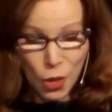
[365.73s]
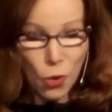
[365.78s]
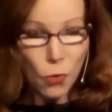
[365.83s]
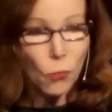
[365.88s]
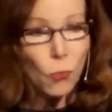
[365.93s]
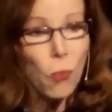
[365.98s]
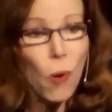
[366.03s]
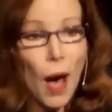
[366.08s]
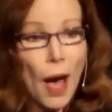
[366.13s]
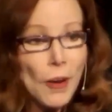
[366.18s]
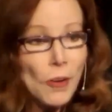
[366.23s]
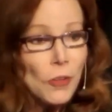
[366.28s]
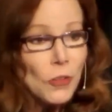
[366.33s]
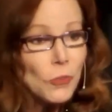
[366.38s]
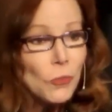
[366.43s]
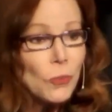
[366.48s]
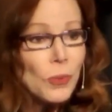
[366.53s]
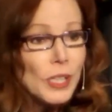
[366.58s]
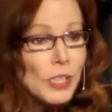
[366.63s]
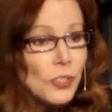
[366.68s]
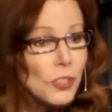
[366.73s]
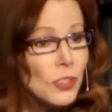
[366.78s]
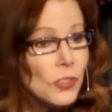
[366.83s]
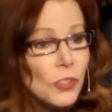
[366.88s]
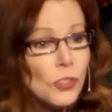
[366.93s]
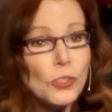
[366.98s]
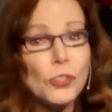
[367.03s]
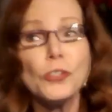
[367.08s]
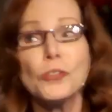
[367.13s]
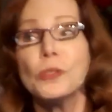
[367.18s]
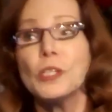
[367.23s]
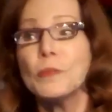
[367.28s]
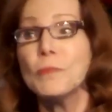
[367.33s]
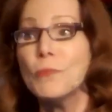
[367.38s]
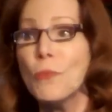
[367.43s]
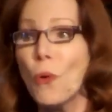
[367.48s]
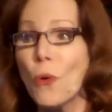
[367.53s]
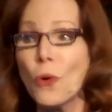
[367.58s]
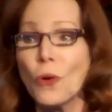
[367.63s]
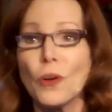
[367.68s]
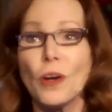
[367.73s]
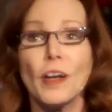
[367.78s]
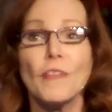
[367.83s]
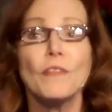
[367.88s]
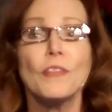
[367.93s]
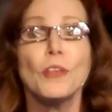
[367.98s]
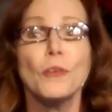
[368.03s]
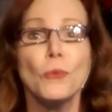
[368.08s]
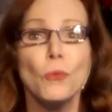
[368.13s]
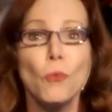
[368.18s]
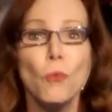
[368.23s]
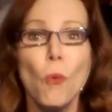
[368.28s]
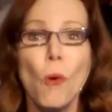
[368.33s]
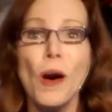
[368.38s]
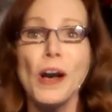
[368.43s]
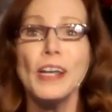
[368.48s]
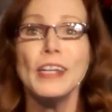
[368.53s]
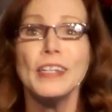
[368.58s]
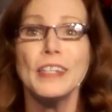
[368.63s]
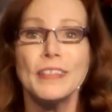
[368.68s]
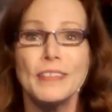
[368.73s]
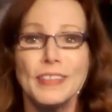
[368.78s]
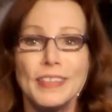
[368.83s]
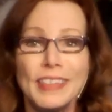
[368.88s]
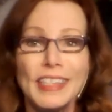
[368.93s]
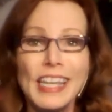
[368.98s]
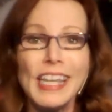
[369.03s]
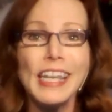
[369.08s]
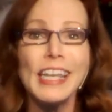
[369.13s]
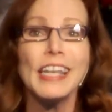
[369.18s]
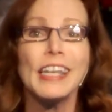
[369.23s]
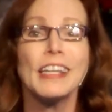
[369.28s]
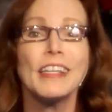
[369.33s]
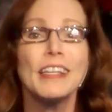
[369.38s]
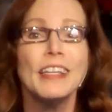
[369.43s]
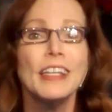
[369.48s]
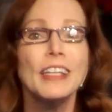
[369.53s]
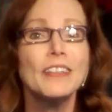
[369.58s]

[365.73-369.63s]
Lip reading: why aren't we just doing more of the one thing